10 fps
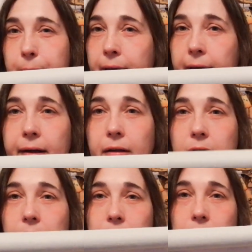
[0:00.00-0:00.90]

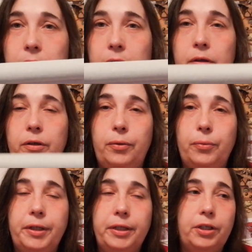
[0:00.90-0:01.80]
pale
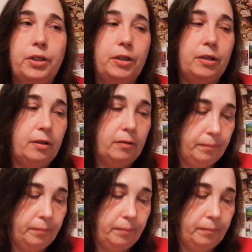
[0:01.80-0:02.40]
greenish